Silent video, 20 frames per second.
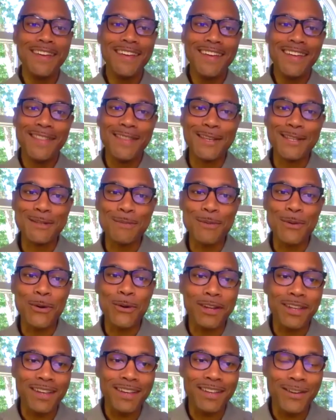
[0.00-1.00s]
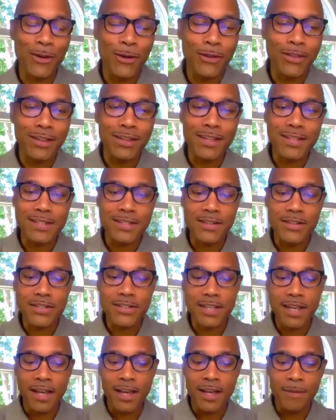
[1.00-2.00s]
this morning and all the listeners.
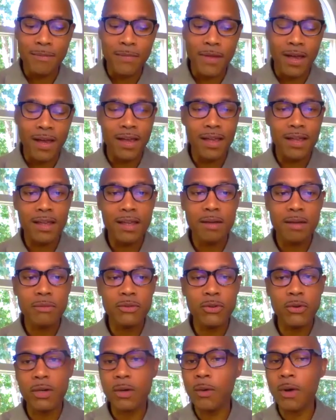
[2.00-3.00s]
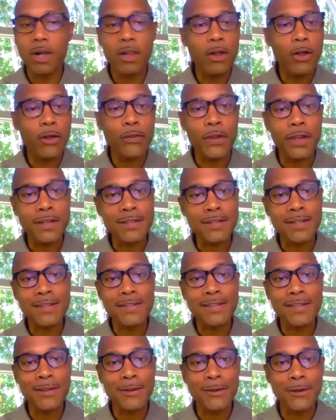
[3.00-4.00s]
Um, I am doing well, all things
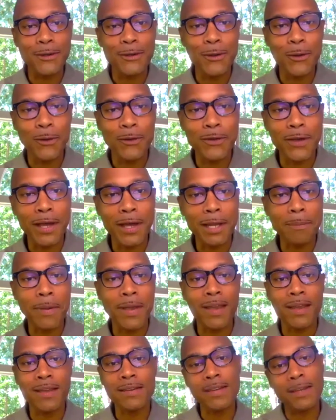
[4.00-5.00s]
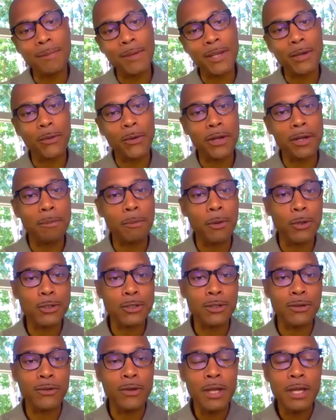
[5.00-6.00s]
considered. You know, we've got a pandemic, we're in an
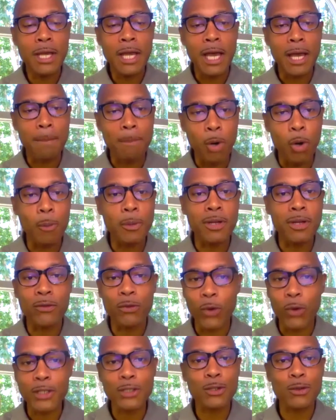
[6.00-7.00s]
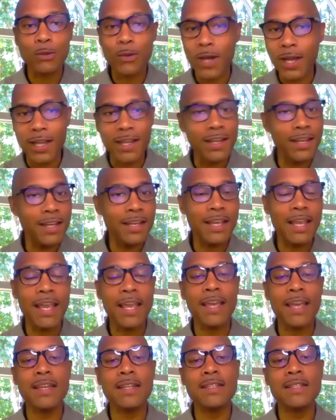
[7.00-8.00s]
emotional, a moment of racial reckoning,
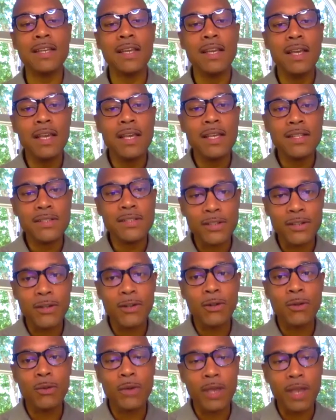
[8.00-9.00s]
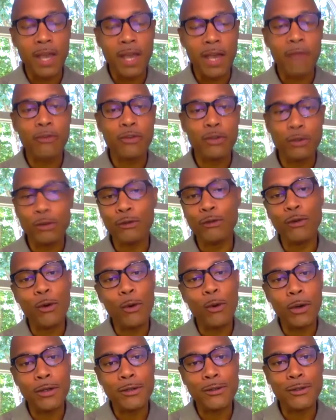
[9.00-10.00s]
and still we have to look
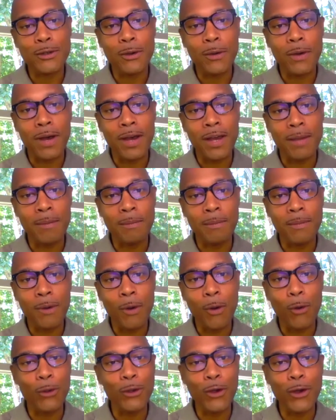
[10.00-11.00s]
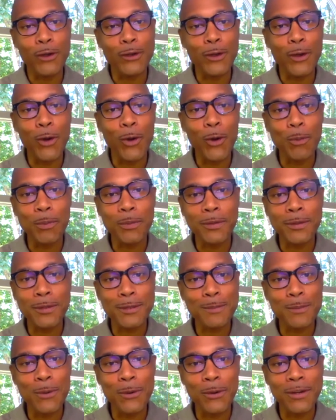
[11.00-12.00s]
forward. So I'm holding on to hope this
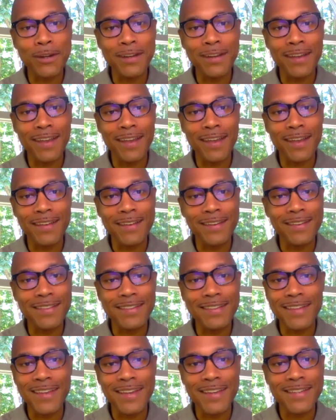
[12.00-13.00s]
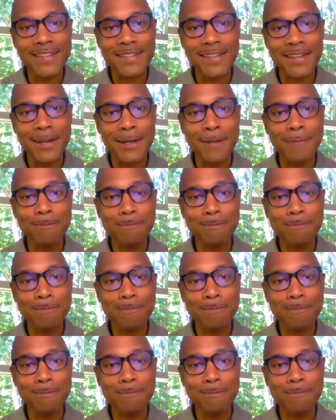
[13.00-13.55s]
morning and in the days to come.